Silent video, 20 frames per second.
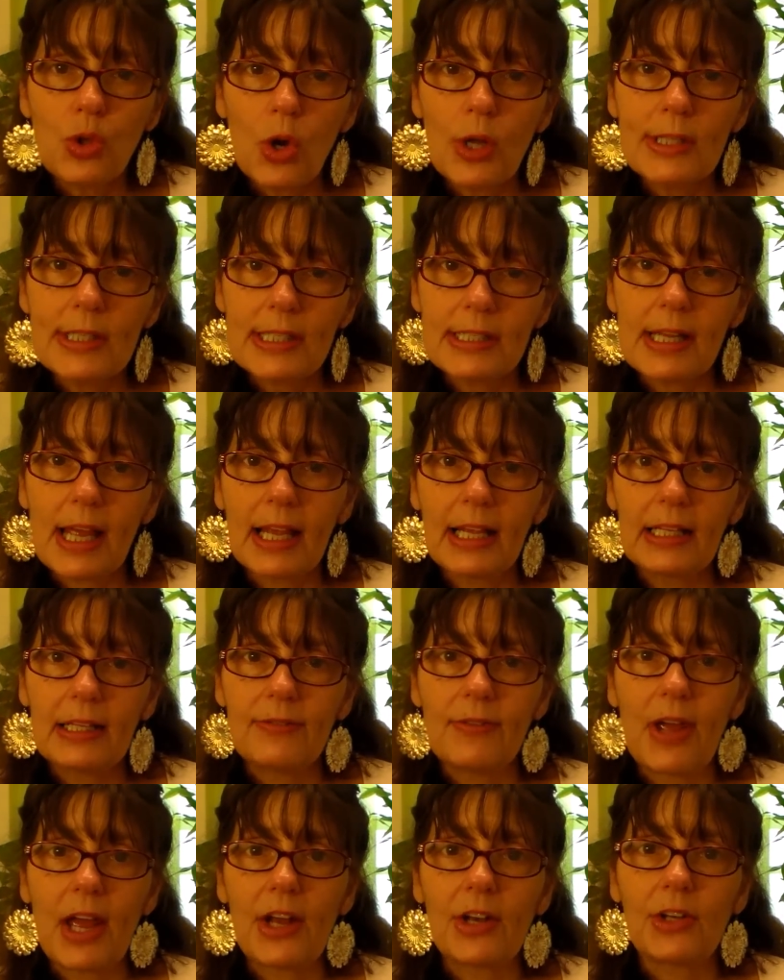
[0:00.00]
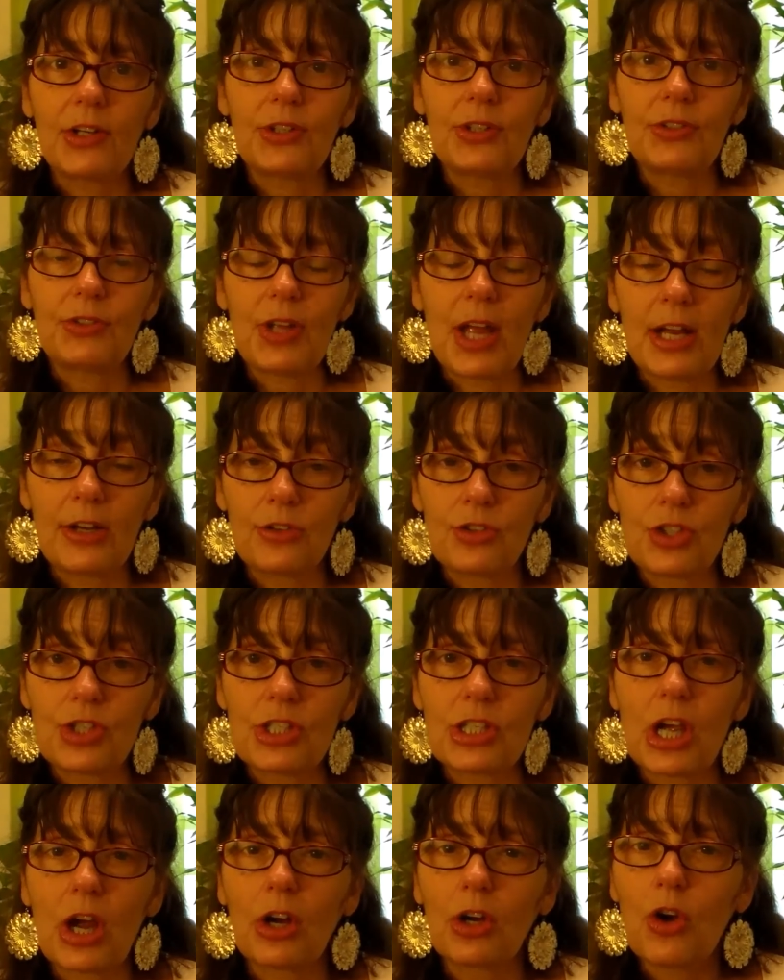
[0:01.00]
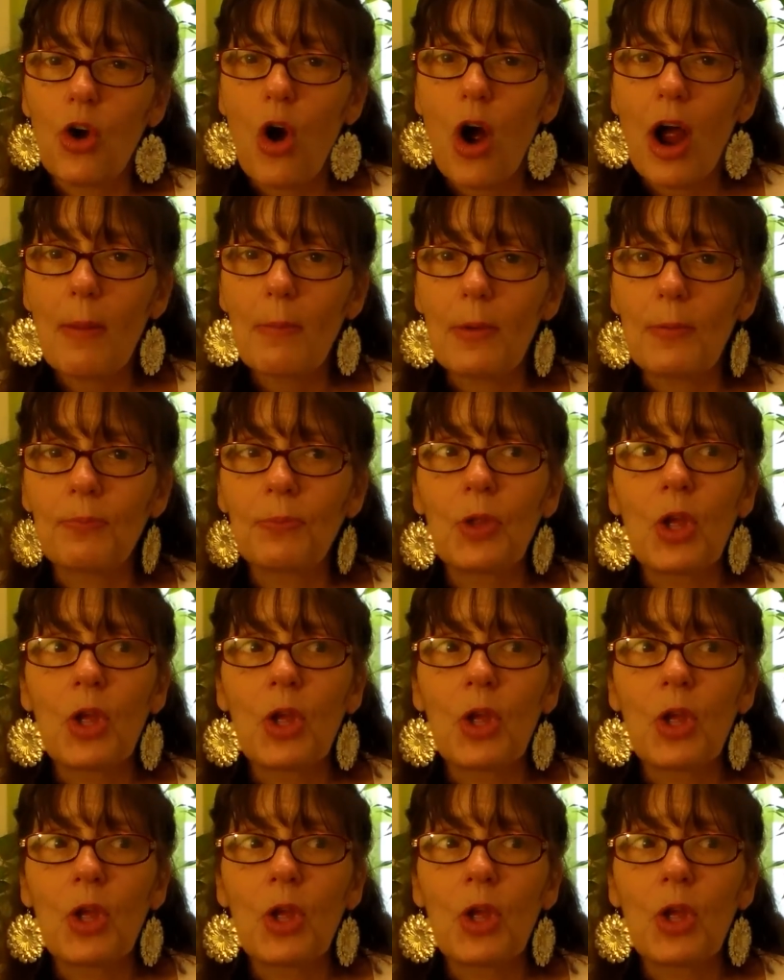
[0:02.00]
on to negative energies, our karma,